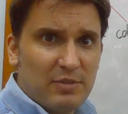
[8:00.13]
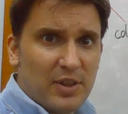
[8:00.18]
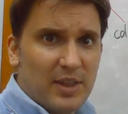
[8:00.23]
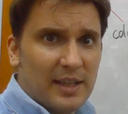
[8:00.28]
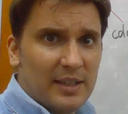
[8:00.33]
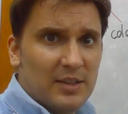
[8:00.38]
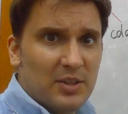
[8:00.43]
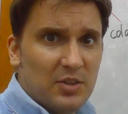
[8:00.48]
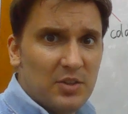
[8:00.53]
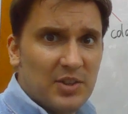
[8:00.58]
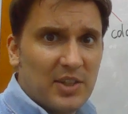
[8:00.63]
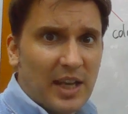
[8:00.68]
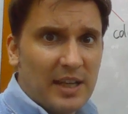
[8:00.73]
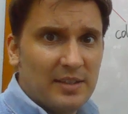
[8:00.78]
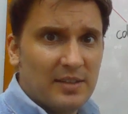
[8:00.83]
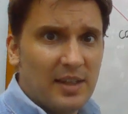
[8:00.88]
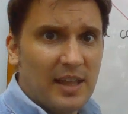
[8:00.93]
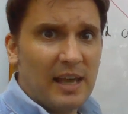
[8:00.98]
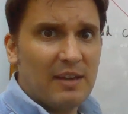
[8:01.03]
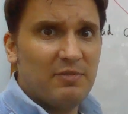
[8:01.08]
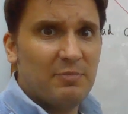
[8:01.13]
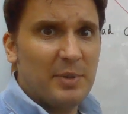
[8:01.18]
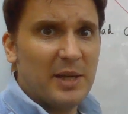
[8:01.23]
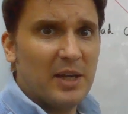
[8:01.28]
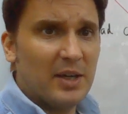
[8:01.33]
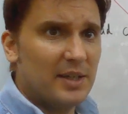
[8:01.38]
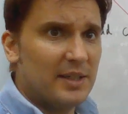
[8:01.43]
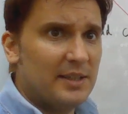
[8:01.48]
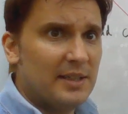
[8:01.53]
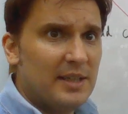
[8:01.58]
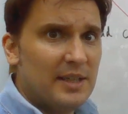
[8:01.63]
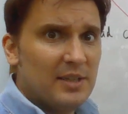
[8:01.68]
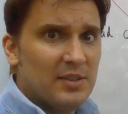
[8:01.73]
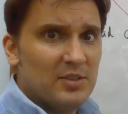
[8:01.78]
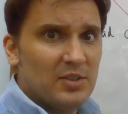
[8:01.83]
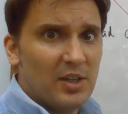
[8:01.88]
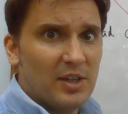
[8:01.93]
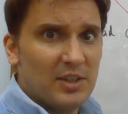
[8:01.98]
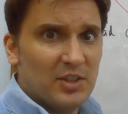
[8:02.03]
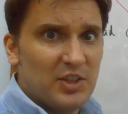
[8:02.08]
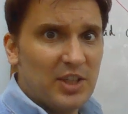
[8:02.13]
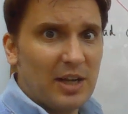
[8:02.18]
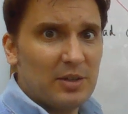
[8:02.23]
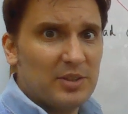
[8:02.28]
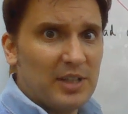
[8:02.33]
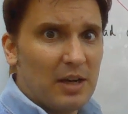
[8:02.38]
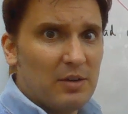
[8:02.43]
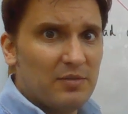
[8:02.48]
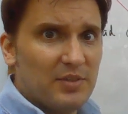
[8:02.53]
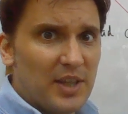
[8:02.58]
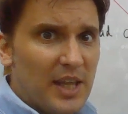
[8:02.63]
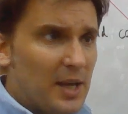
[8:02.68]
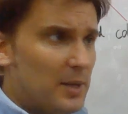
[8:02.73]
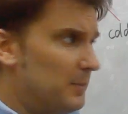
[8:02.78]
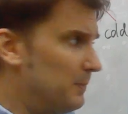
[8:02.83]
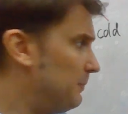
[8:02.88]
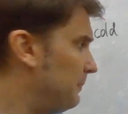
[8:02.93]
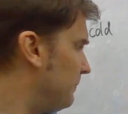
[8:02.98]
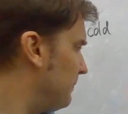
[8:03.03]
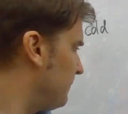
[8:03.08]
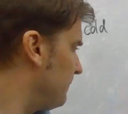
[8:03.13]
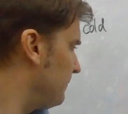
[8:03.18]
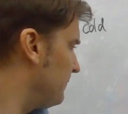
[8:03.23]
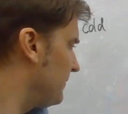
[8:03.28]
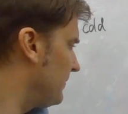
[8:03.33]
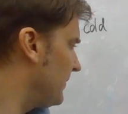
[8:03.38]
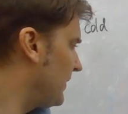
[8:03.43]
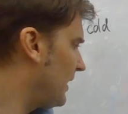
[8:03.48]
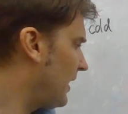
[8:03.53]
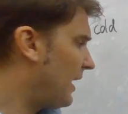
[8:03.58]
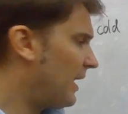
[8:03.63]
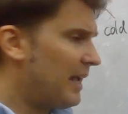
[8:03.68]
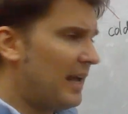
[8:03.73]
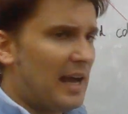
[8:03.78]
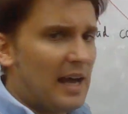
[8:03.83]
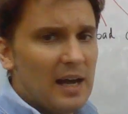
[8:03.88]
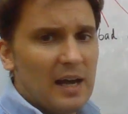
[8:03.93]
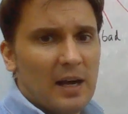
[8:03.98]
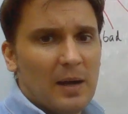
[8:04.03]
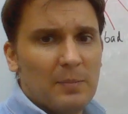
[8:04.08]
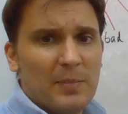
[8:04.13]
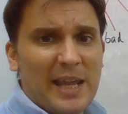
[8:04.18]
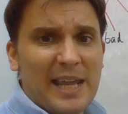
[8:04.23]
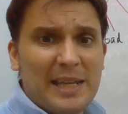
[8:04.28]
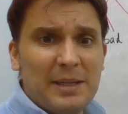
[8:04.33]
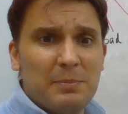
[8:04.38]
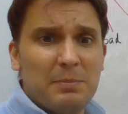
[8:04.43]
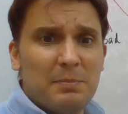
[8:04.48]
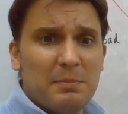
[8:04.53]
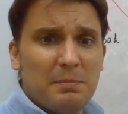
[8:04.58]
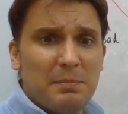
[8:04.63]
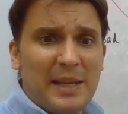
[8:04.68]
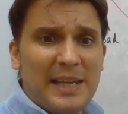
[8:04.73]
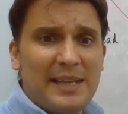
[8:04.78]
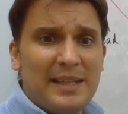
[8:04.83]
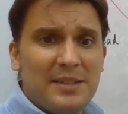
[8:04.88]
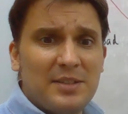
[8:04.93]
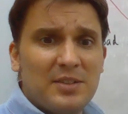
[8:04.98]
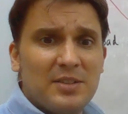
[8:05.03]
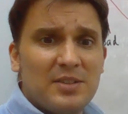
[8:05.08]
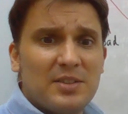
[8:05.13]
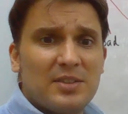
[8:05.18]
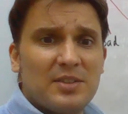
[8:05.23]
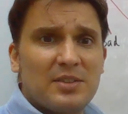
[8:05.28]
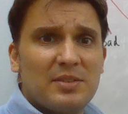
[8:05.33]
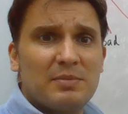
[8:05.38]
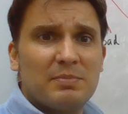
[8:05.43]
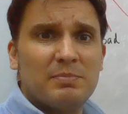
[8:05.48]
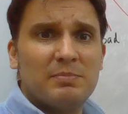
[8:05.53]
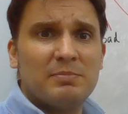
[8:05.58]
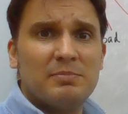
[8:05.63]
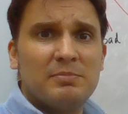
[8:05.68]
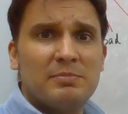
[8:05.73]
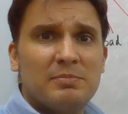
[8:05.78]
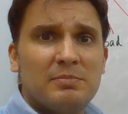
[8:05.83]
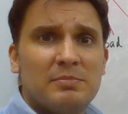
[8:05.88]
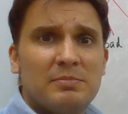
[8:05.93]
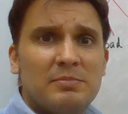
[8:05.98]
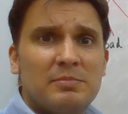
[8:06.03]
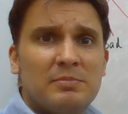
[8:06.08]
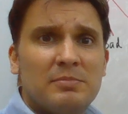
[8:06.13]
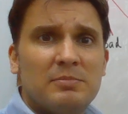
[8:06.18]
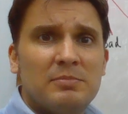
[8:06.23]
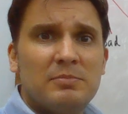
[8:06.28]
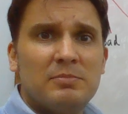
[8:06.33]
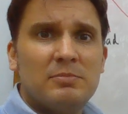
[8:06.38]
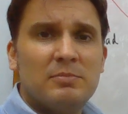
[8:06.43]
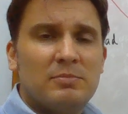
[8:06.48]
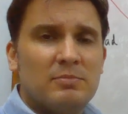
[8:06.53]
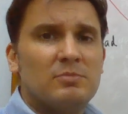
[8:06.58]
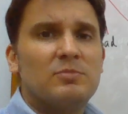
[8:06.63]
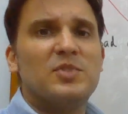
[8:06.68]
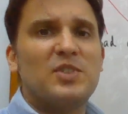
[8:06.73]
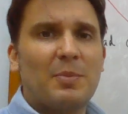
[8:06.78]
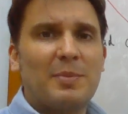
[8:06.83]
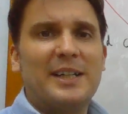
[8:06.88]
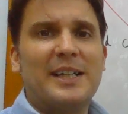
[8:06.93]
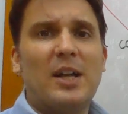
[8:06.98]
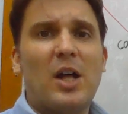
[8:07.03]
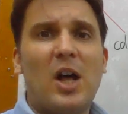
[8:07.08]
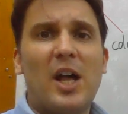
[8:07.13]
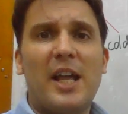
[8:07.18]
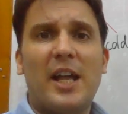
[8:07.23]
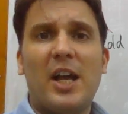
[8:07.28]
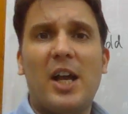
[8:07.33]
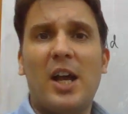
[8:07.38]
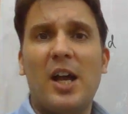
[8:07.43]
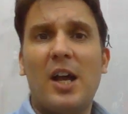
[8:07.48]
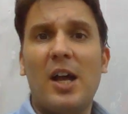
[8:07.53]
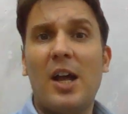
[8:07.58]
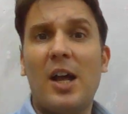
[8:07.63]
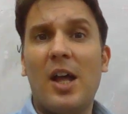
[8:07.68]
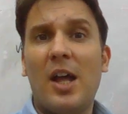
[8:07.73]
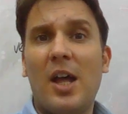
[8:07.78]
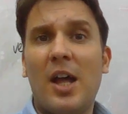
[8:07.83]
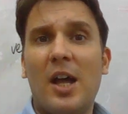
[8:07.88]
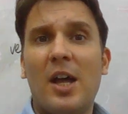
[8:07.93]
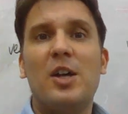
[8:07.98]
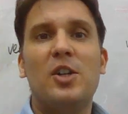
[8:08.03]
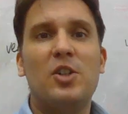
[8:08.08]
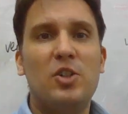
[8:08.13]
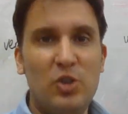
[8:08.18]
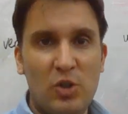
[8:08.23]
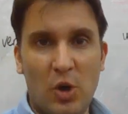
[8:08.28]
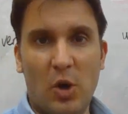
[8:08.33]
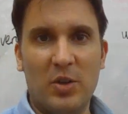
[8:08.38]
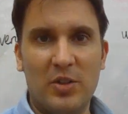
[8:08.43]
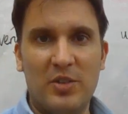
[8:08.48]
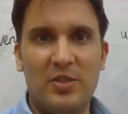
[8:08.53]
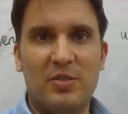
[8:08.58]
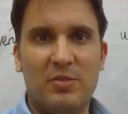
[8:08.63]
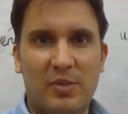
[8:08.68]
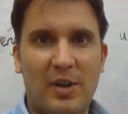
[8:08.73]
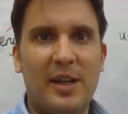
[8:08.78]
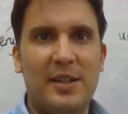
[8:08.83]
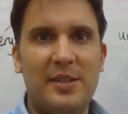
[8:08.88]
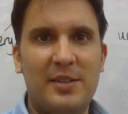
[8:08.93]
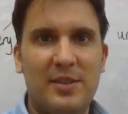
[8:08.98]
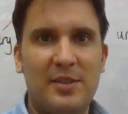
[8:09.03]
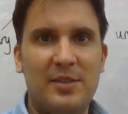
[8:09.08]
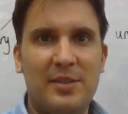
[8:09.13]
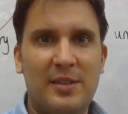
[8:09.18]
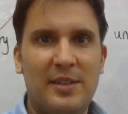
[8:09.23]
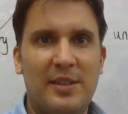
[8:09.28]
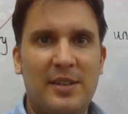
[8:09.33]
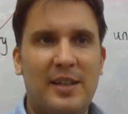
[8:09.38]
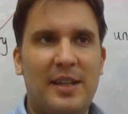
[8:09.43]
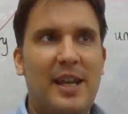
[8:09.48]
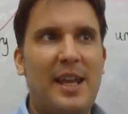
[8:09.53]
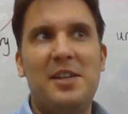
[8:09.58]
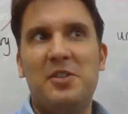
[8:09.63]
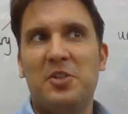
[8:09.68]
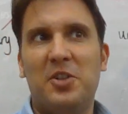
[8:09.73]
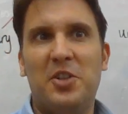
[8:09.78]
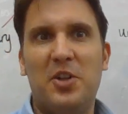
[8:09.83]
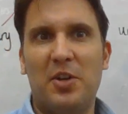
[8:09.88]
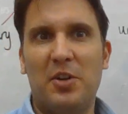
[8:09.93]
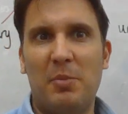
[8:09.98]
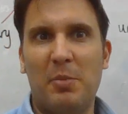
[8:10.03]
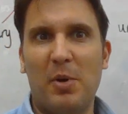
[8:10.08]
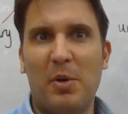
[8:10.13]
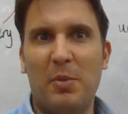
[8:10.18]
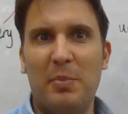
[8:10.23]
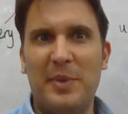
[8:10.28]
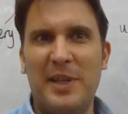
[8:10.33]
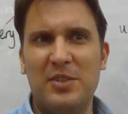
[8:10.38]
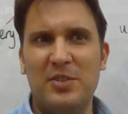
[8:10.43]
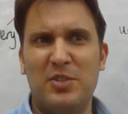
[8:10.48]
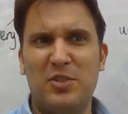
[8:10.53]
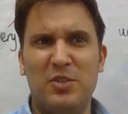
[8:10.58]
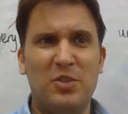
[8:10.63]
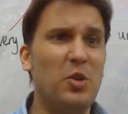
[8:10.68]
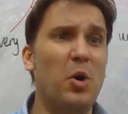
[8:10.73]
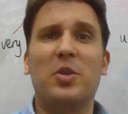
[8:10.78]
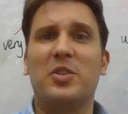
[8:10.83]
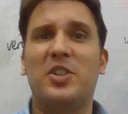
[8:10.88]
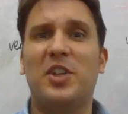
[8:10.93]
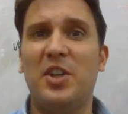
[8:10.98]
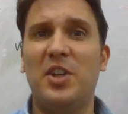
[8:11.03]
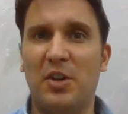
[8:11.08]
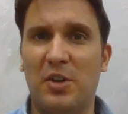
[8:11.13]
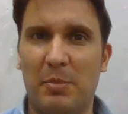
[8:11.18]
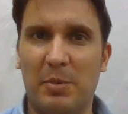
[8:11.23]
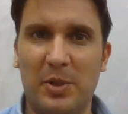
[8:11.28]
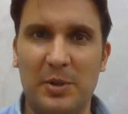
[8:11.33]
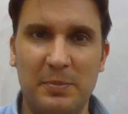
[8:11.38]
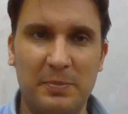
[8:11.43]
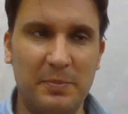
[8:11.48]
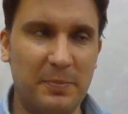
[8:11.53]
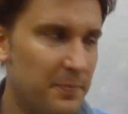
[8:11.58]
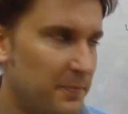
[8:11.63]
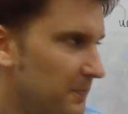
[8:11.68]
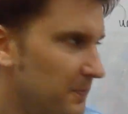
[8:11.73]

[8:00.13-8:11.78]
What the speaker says: everything you say to the FBI, so you can shout out for them. In means something like not, right? Incurable means not curable.